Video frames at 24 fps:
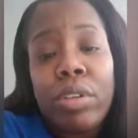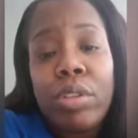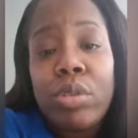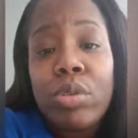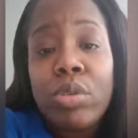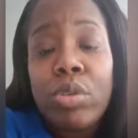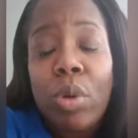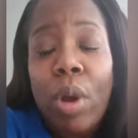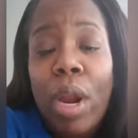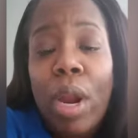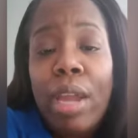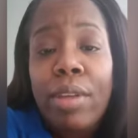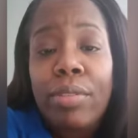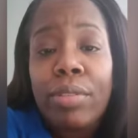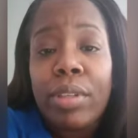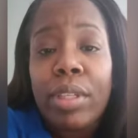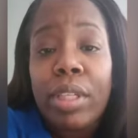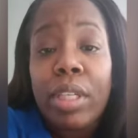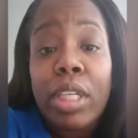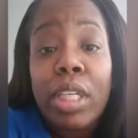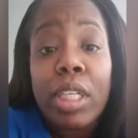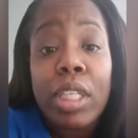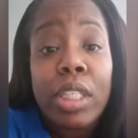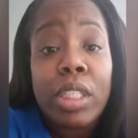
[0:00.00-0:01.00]
you
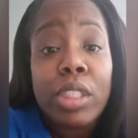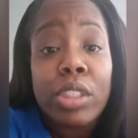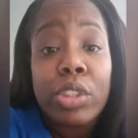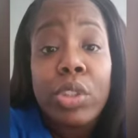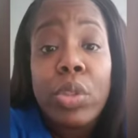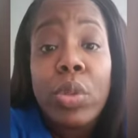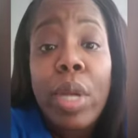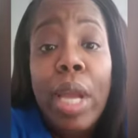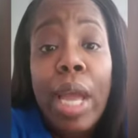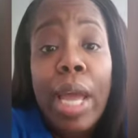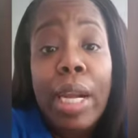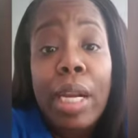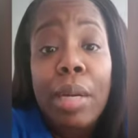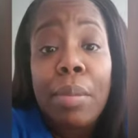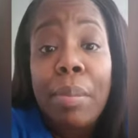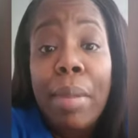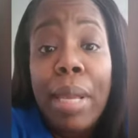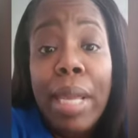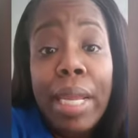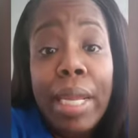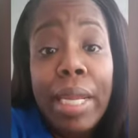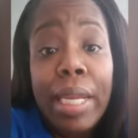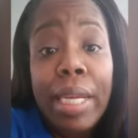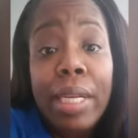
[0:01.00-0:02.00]
trifling because you got it
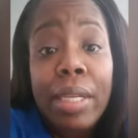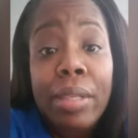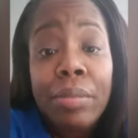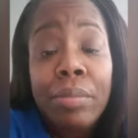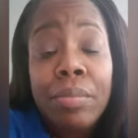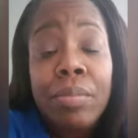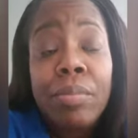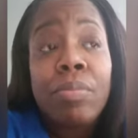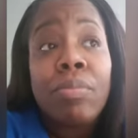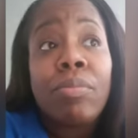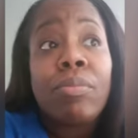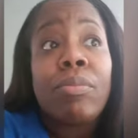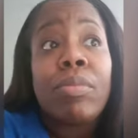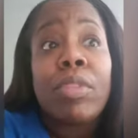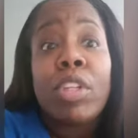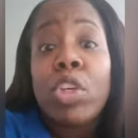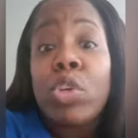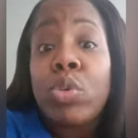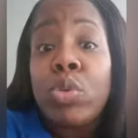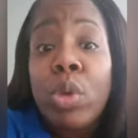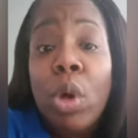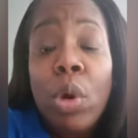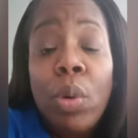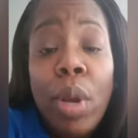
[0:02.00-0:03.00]
made.
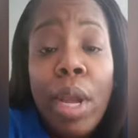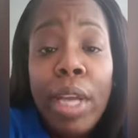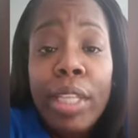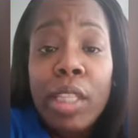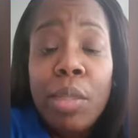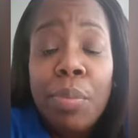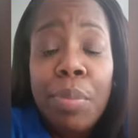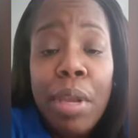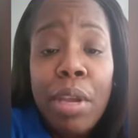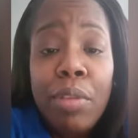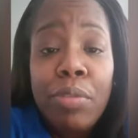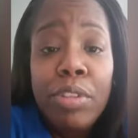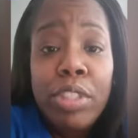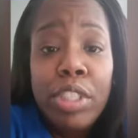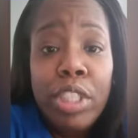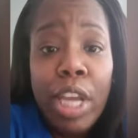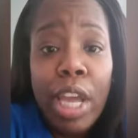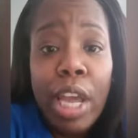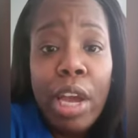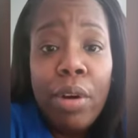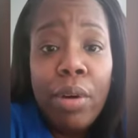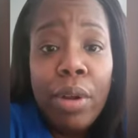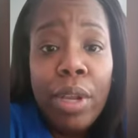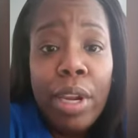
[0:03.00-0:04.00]
You don't have to pay for
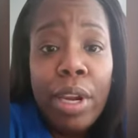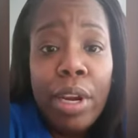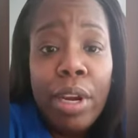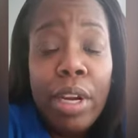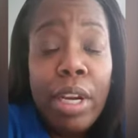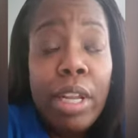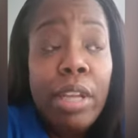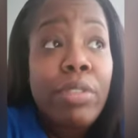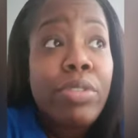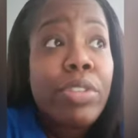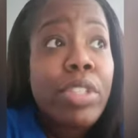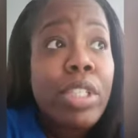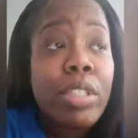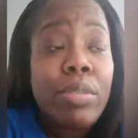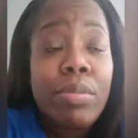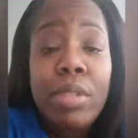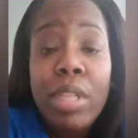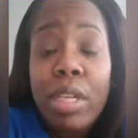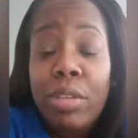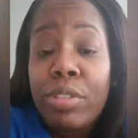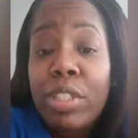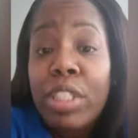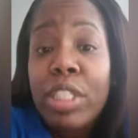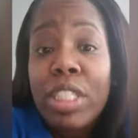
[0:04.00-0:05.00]
childcare. And
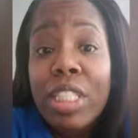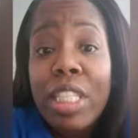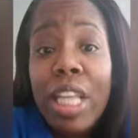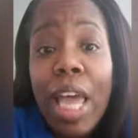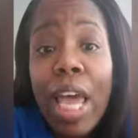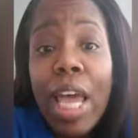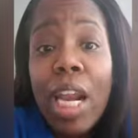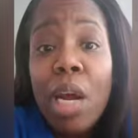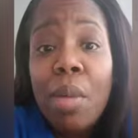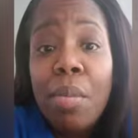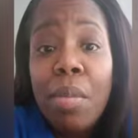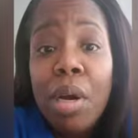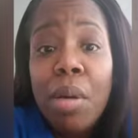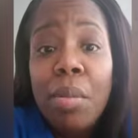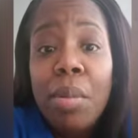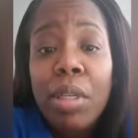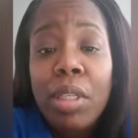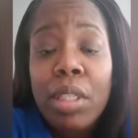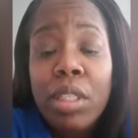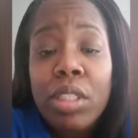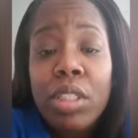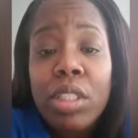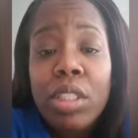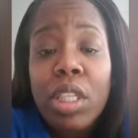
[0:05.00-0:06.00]
if she slide her mom a
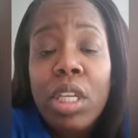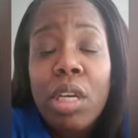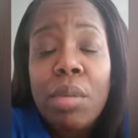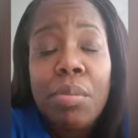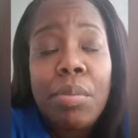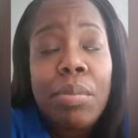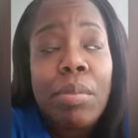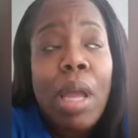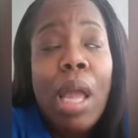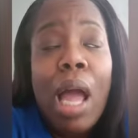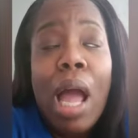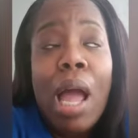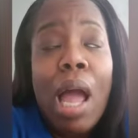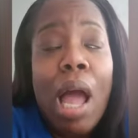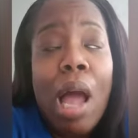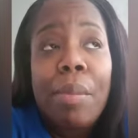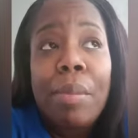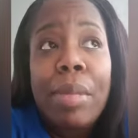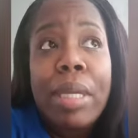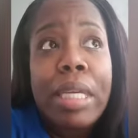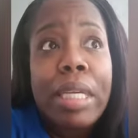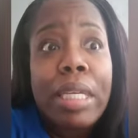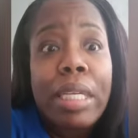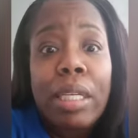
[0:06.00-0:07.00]
little something, I
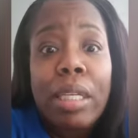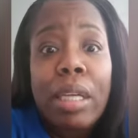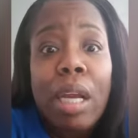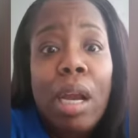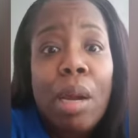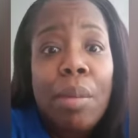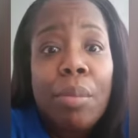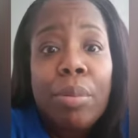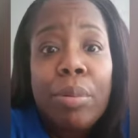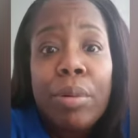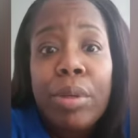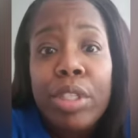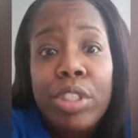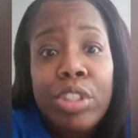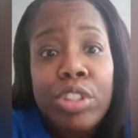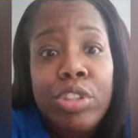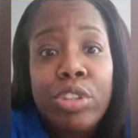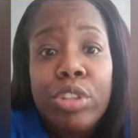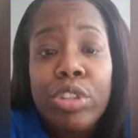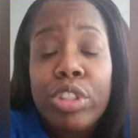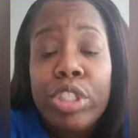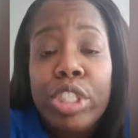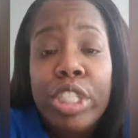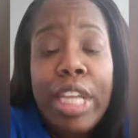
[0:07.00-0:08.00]
mean, I'm pretty
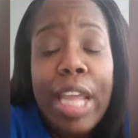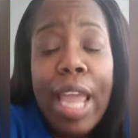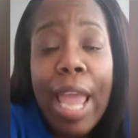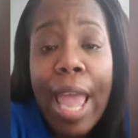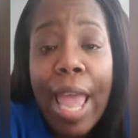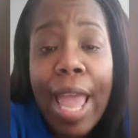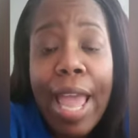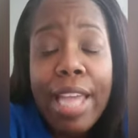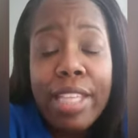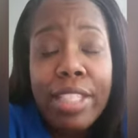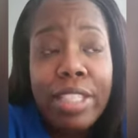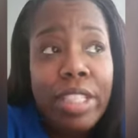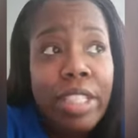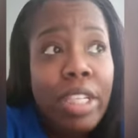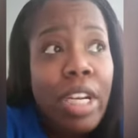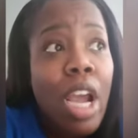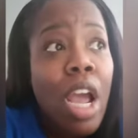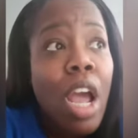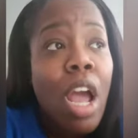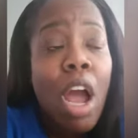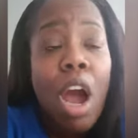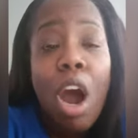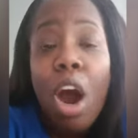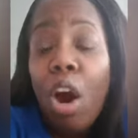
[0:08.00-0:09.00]
sure she has it.
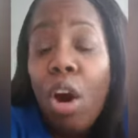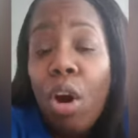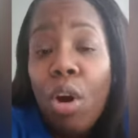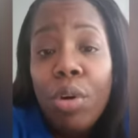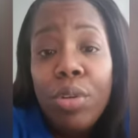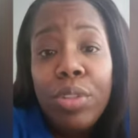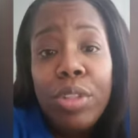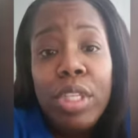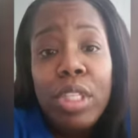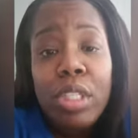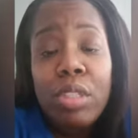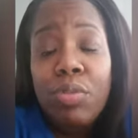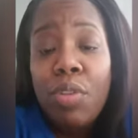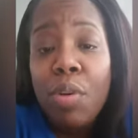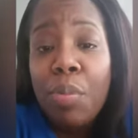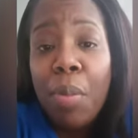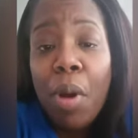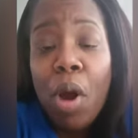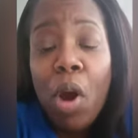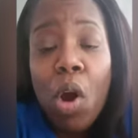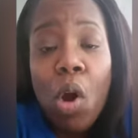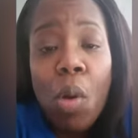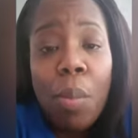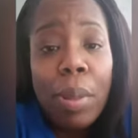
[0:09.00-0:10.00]
All these
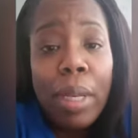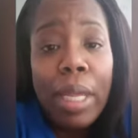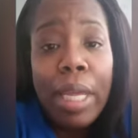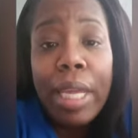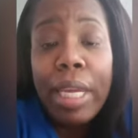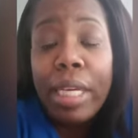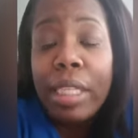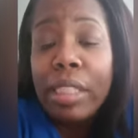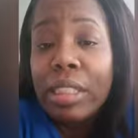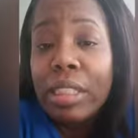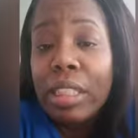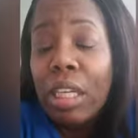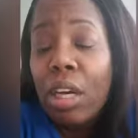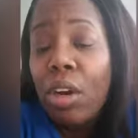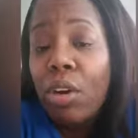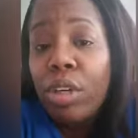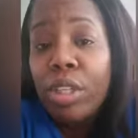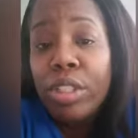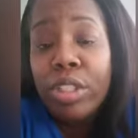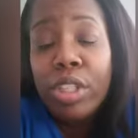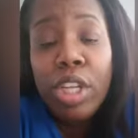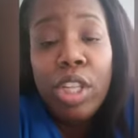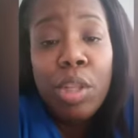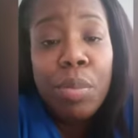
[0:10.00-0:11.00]
football players and all
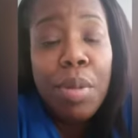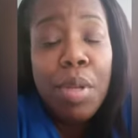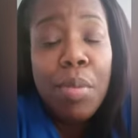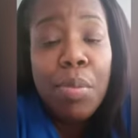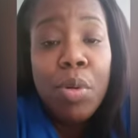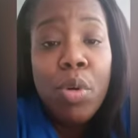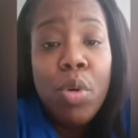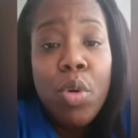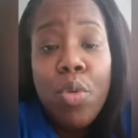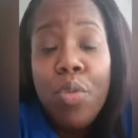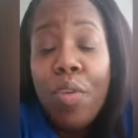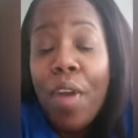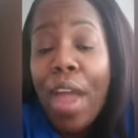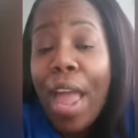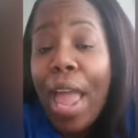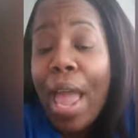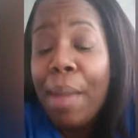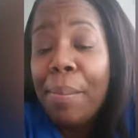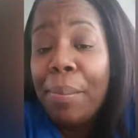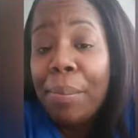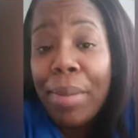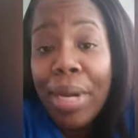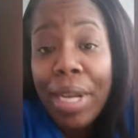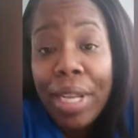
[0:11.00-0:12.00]
these other people who've
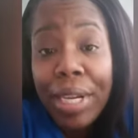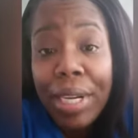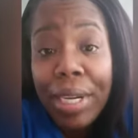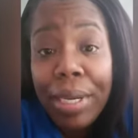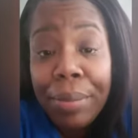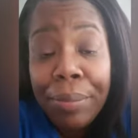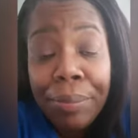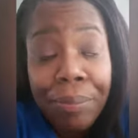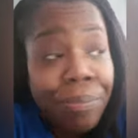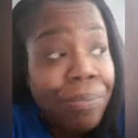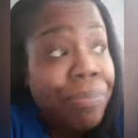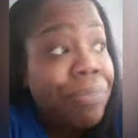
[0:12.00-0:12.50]
had money